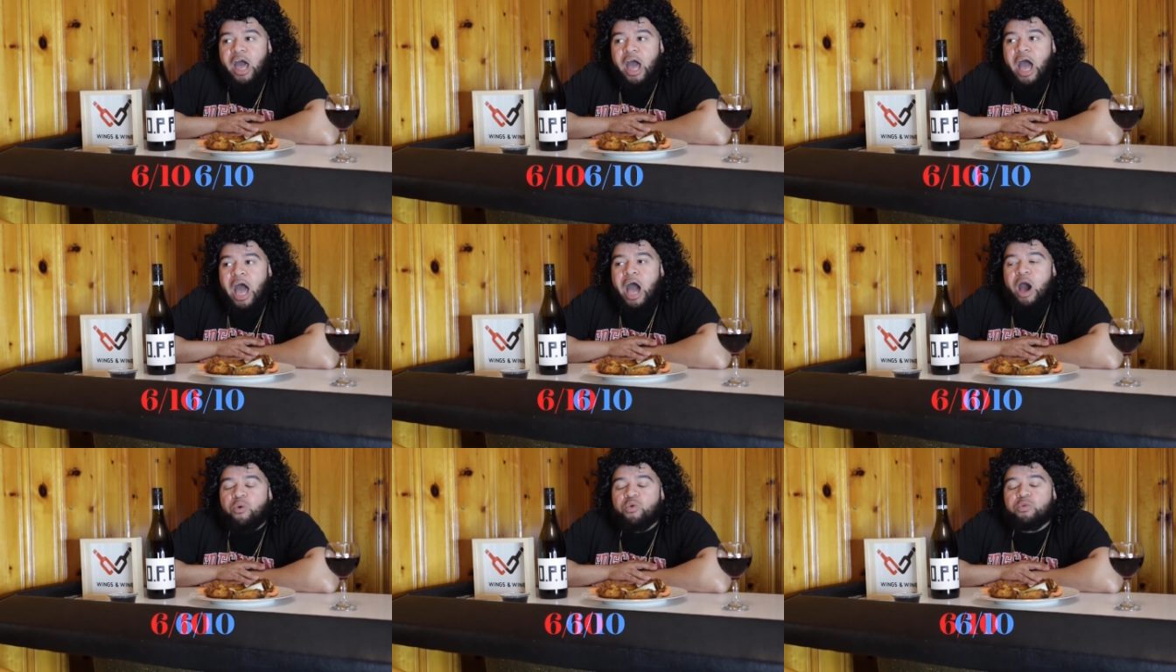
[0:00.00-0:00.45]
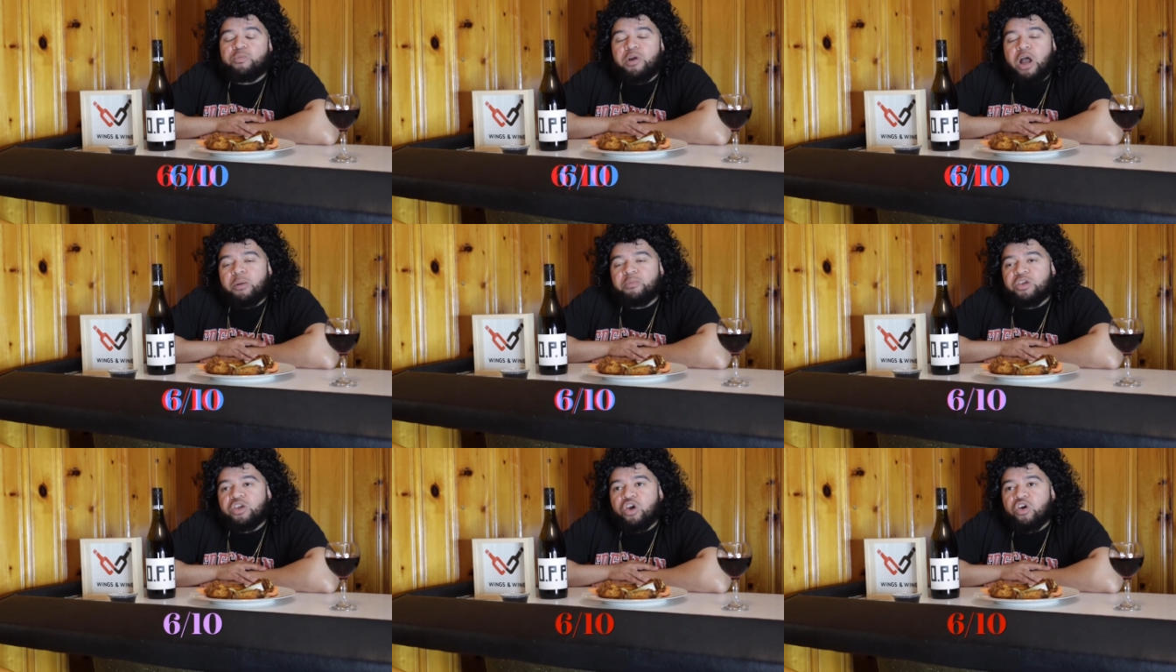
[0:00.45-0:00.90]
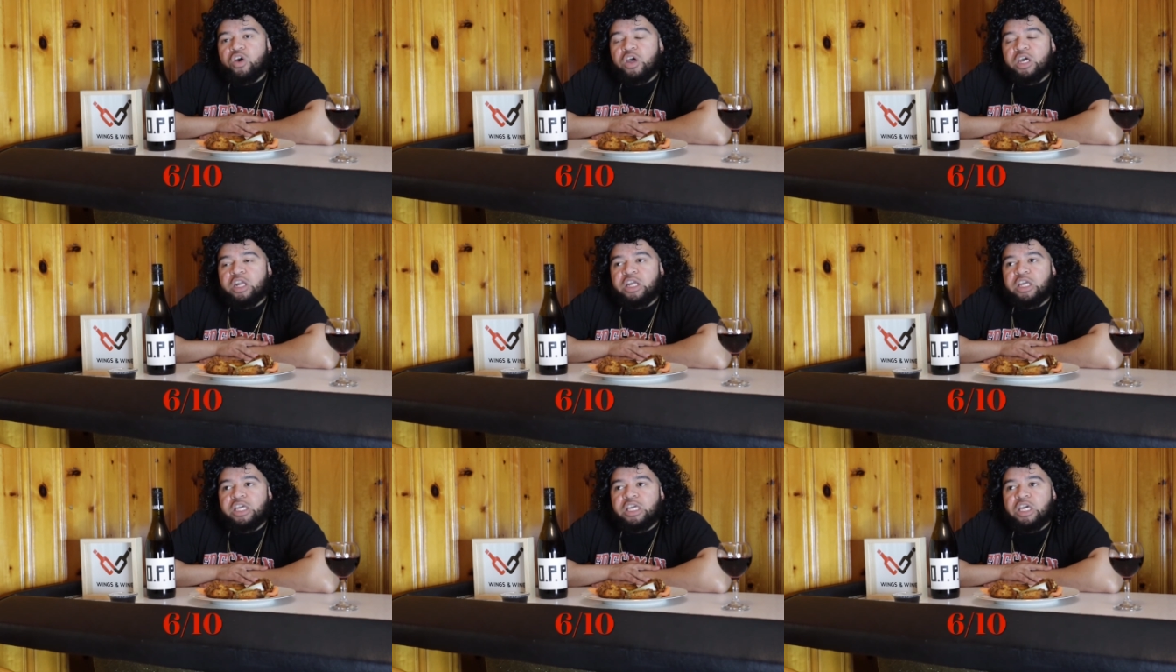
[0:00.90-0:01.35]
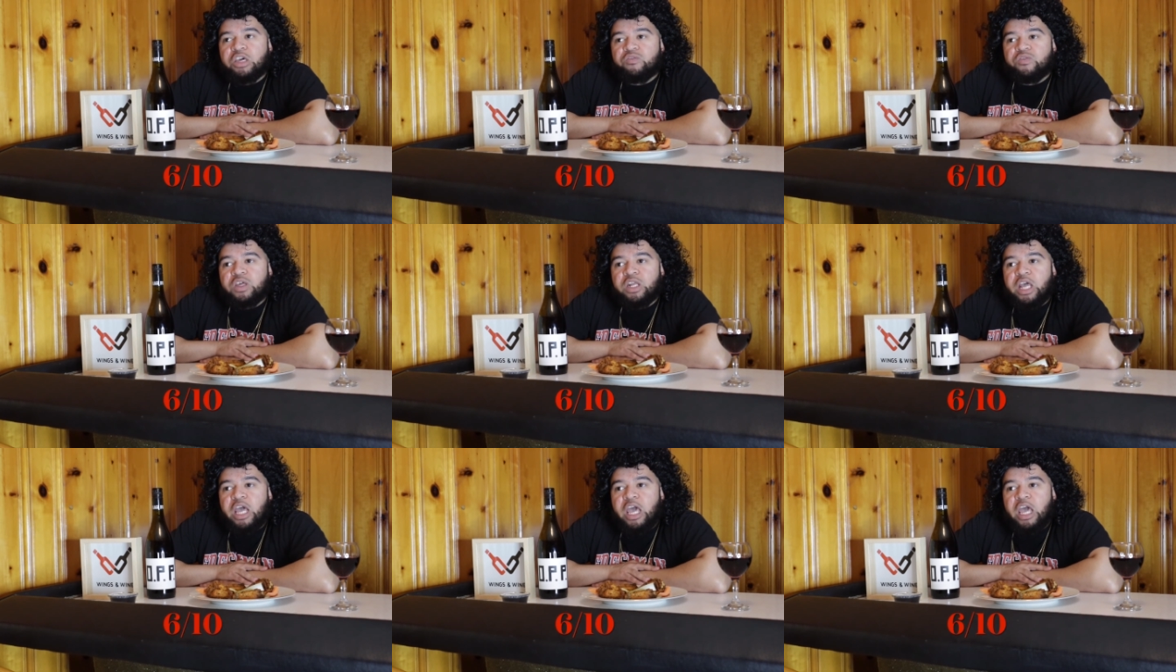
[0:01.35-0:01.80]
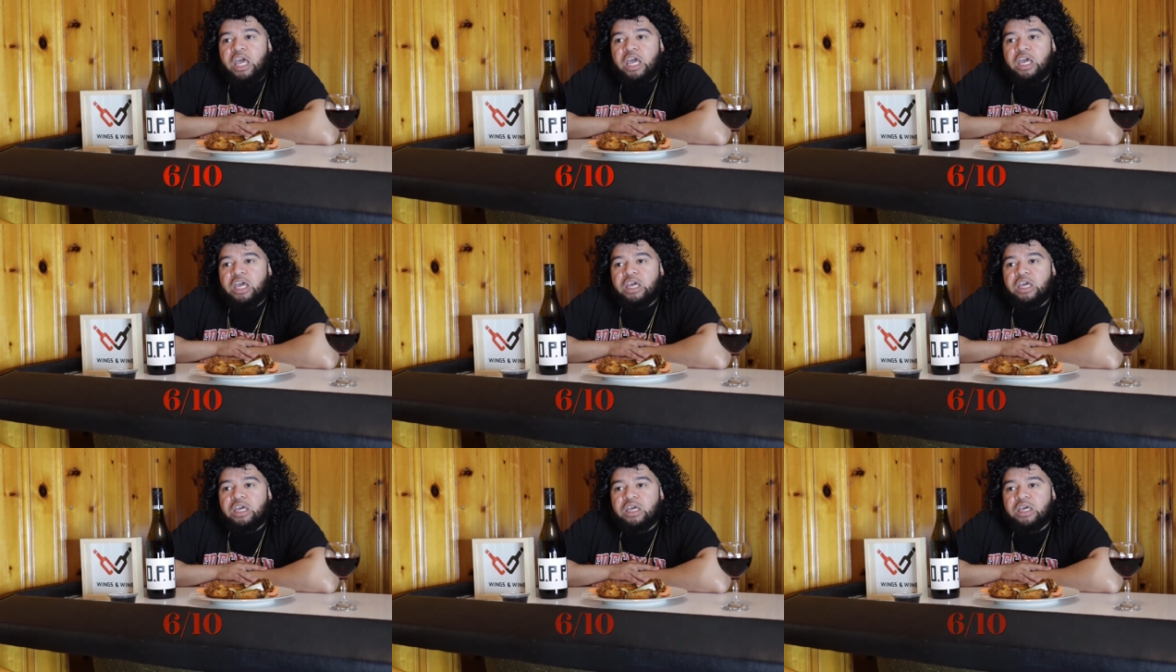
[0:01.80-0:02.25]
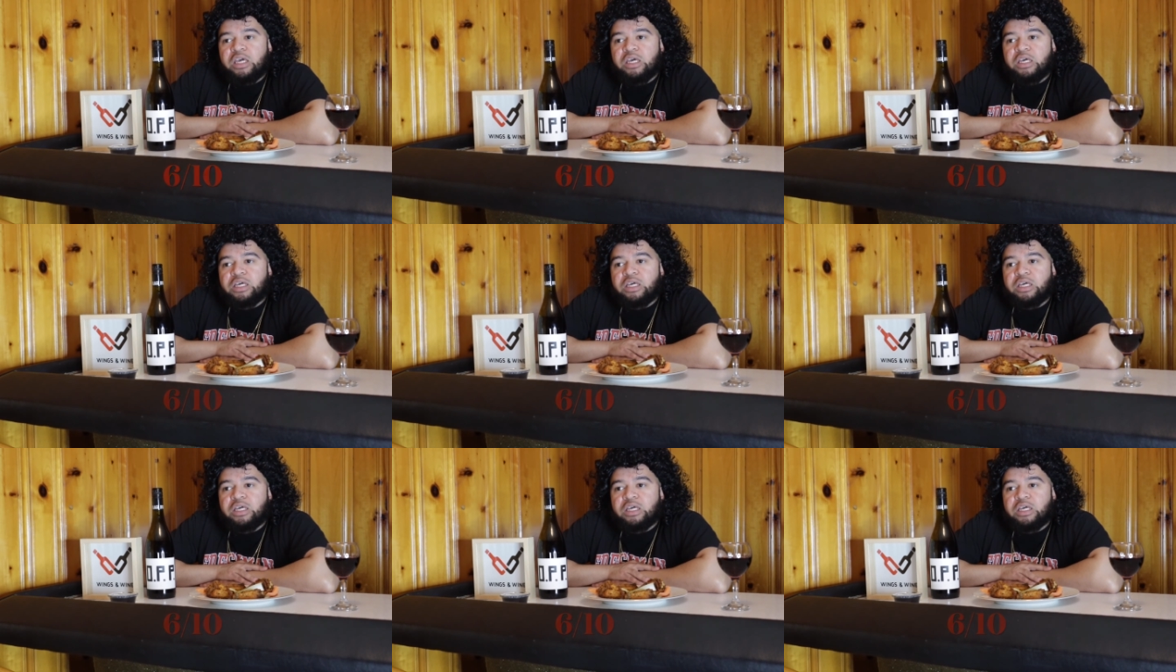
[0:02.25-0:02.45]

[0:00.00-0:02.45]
I would probably go ahead and give it a